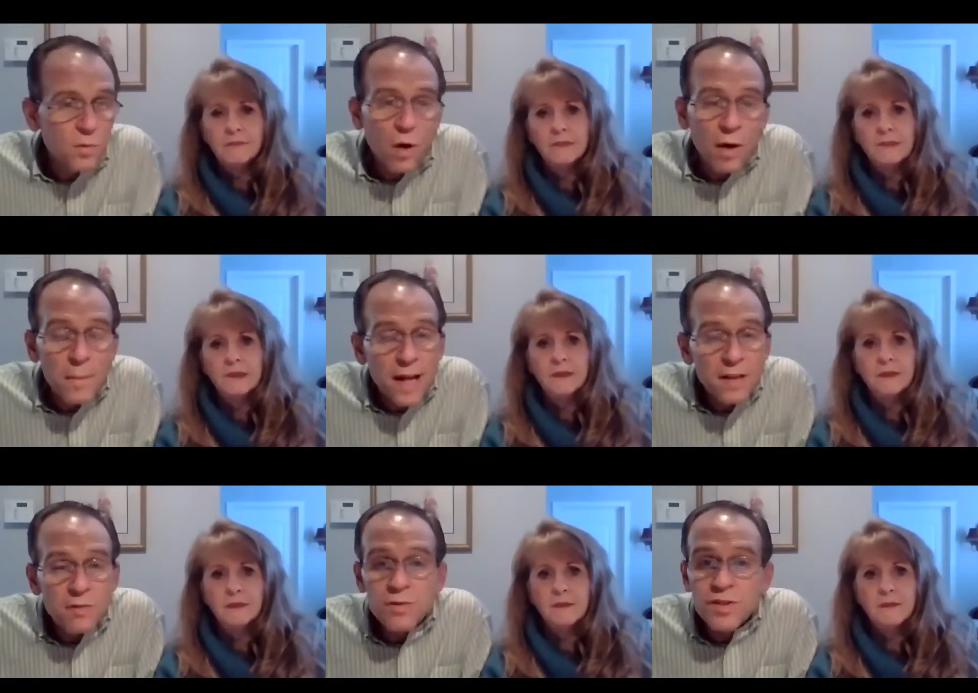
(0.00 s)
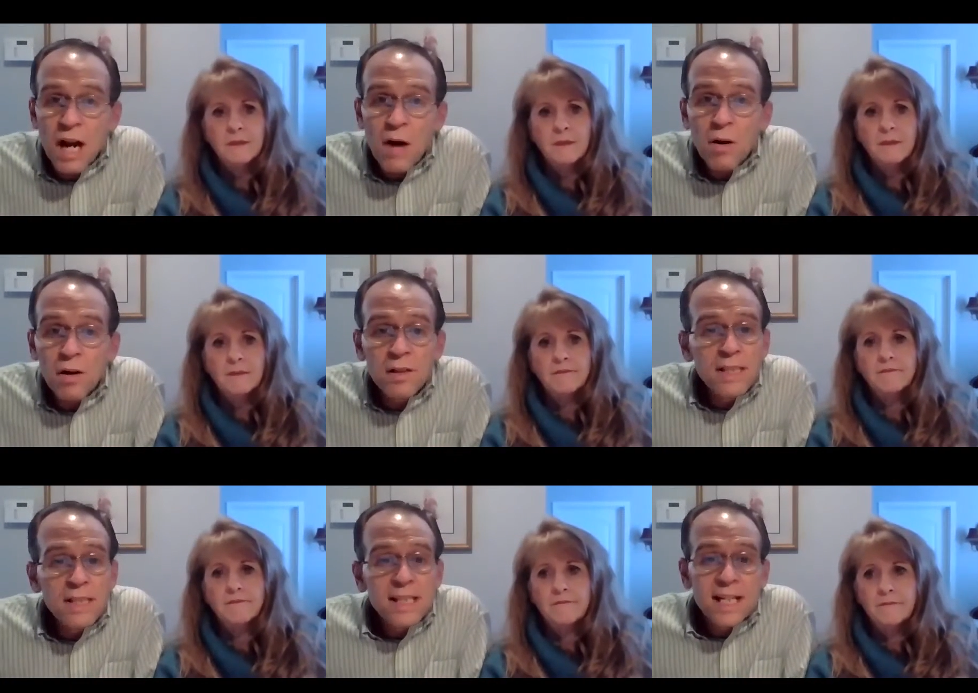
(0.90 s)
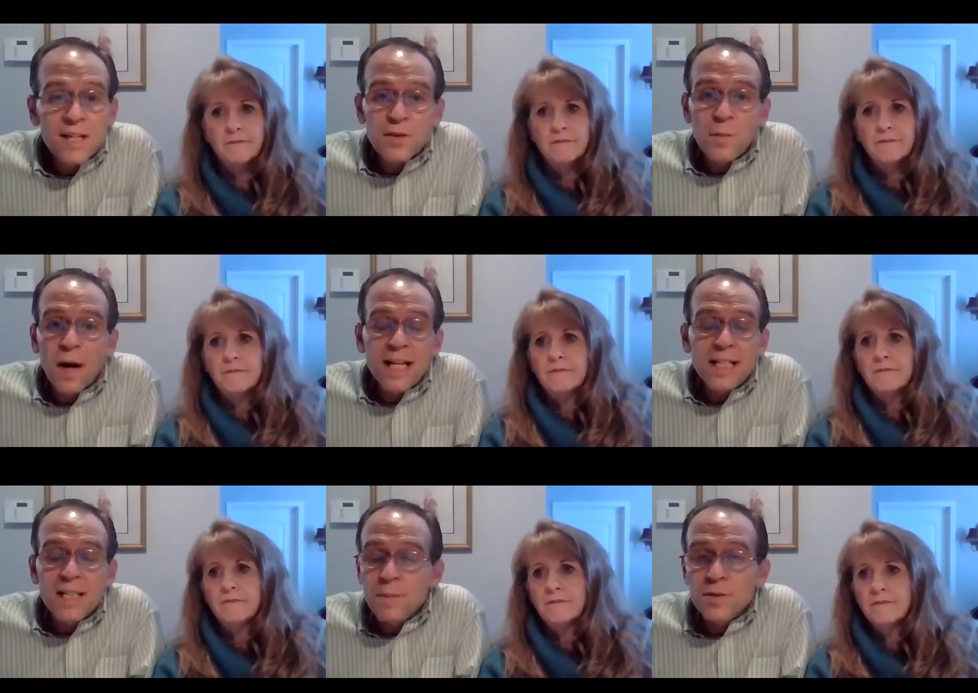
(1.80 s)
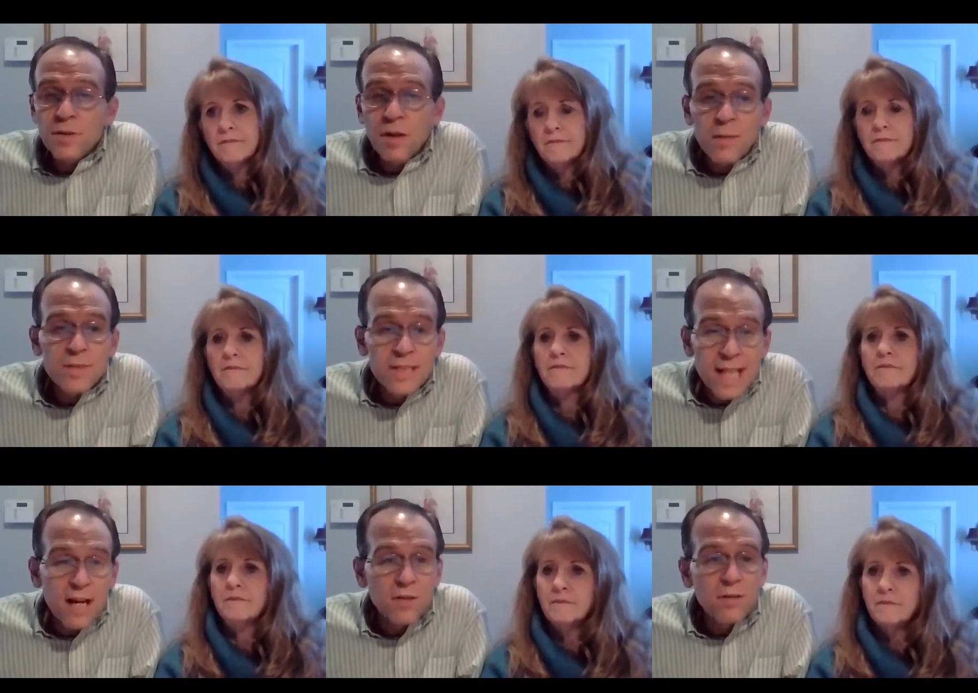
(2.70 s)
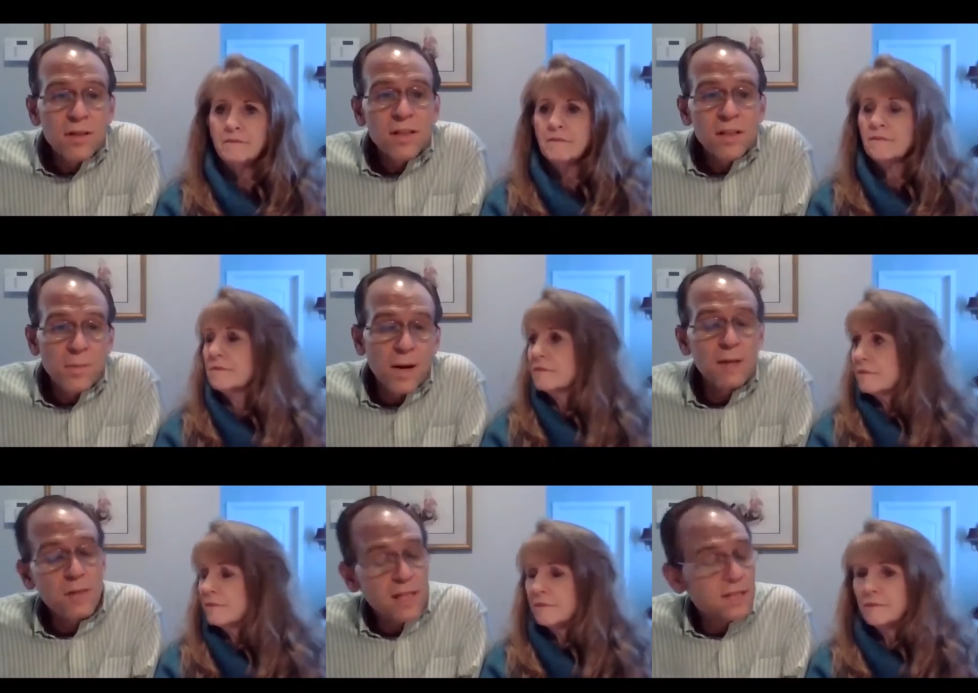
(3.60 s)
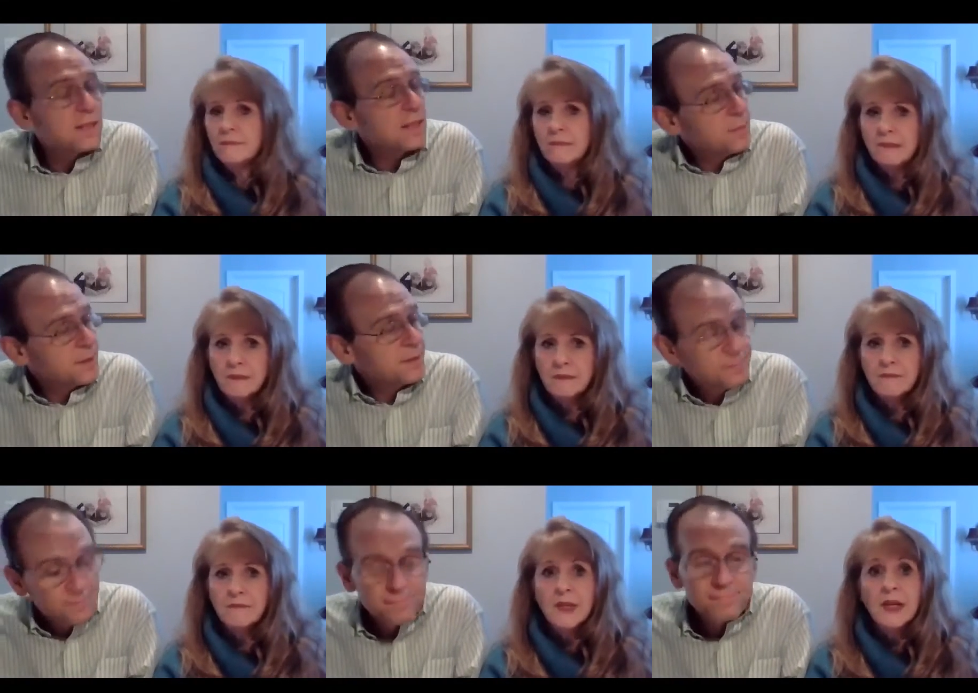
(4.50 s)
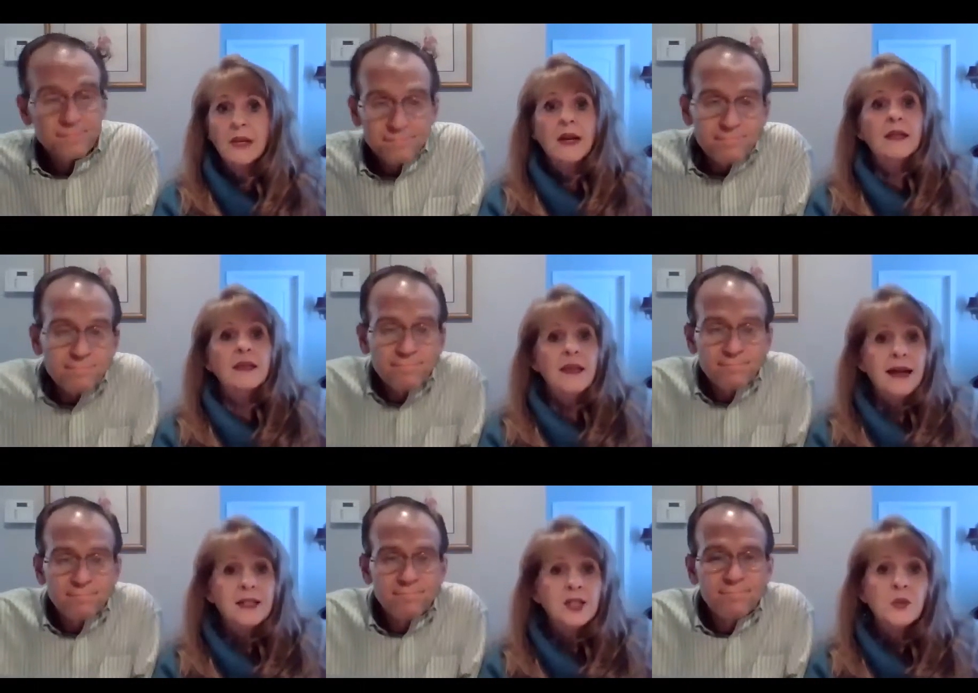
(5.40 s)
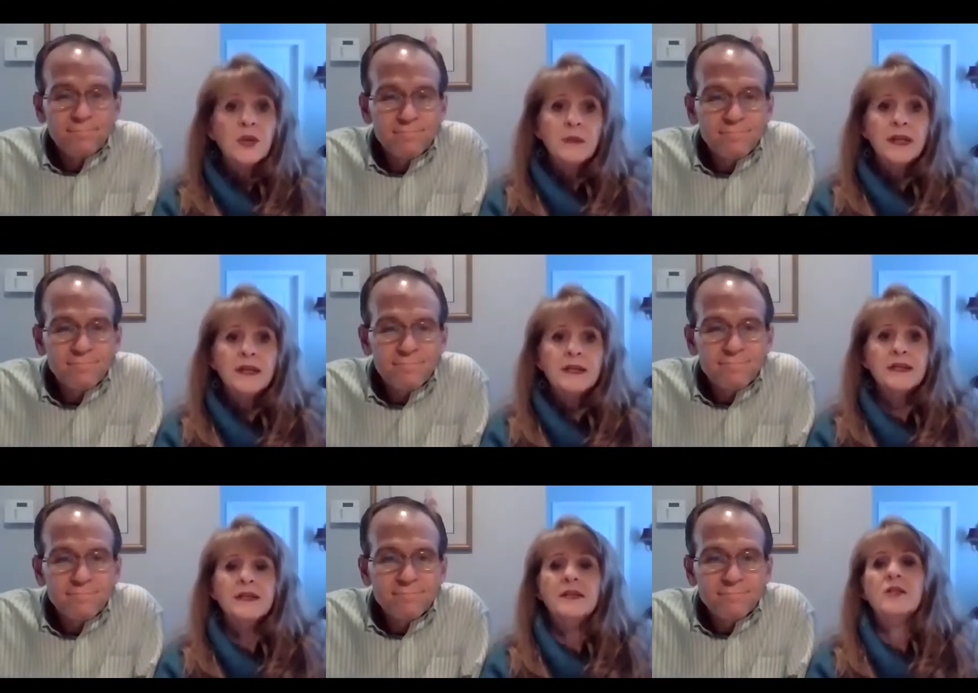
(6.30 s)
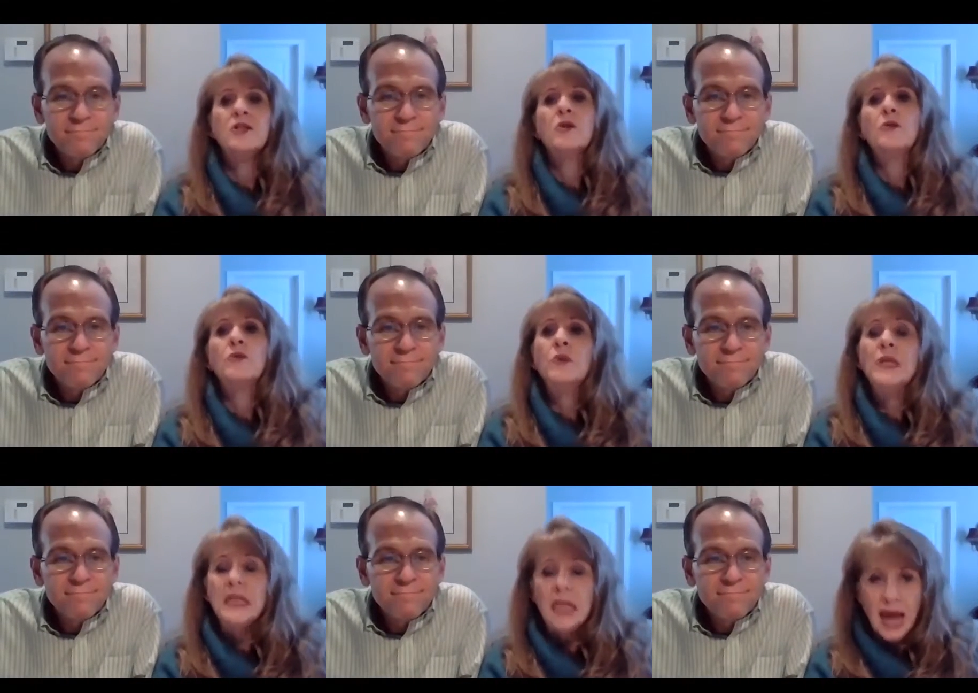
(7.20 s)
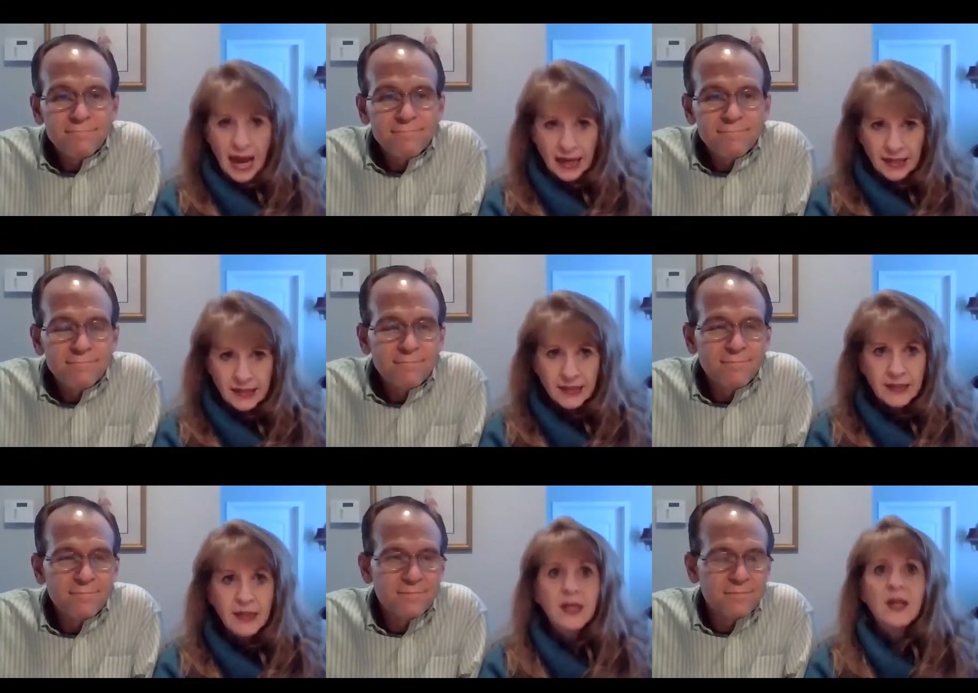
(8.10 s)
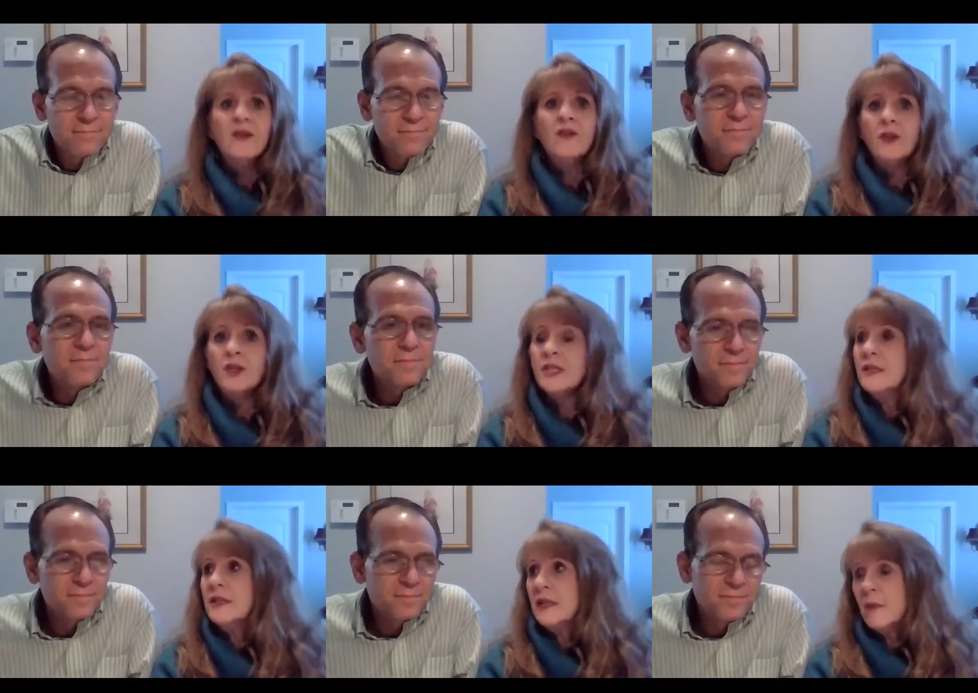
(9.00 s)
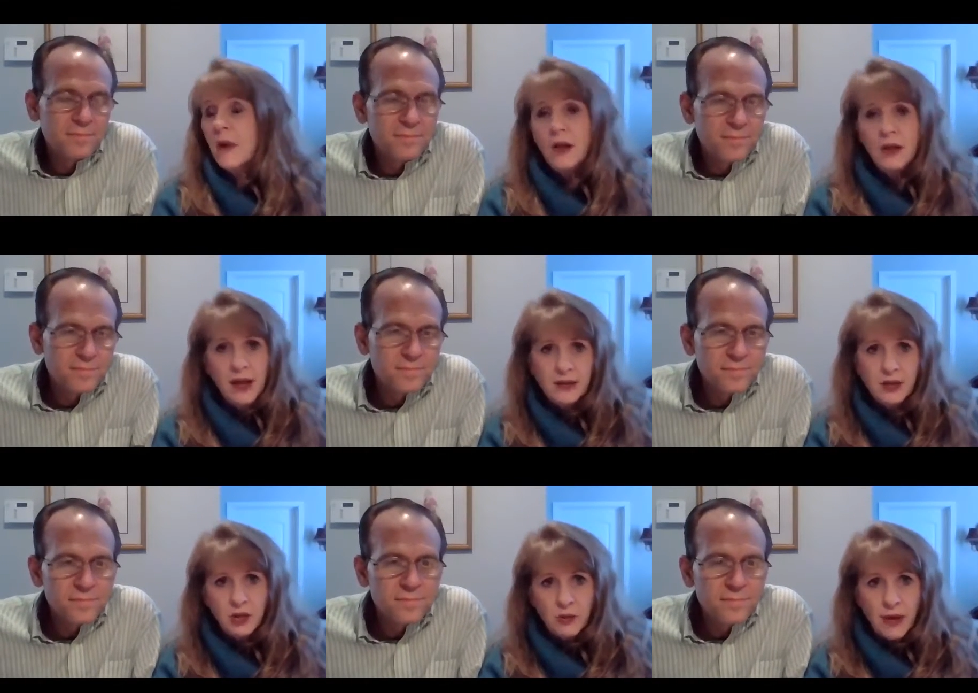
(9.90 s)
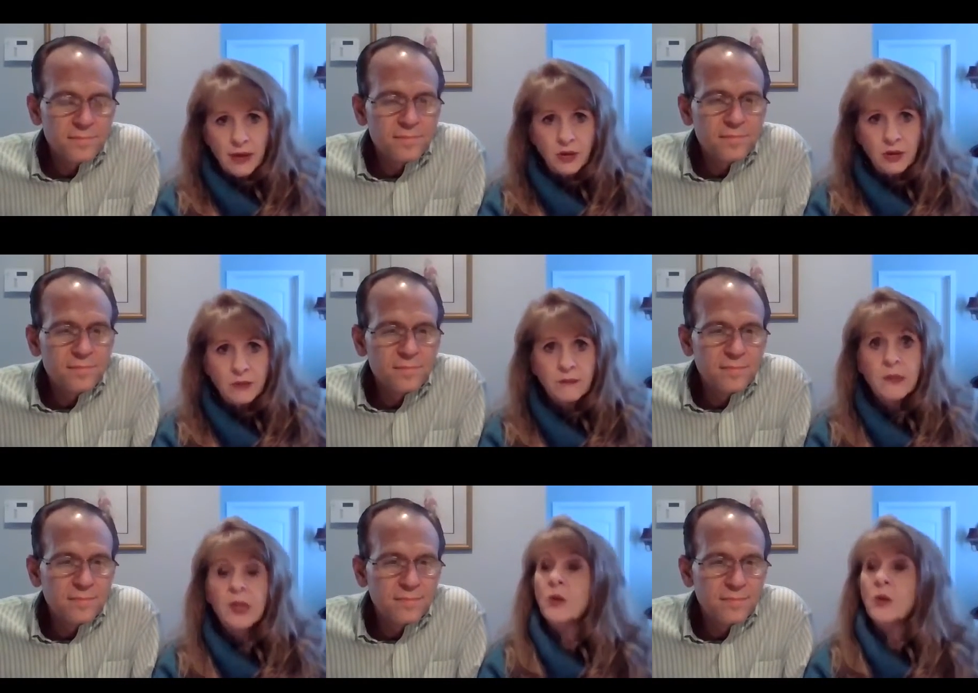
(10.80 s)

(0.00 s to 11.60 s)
Speaker 1: a warm bath or shower, and as your body temperature comes down, your body will get sleepy.
Speaker 2: The last 20 minutes is relax. First, dim all the lights in your bedroom.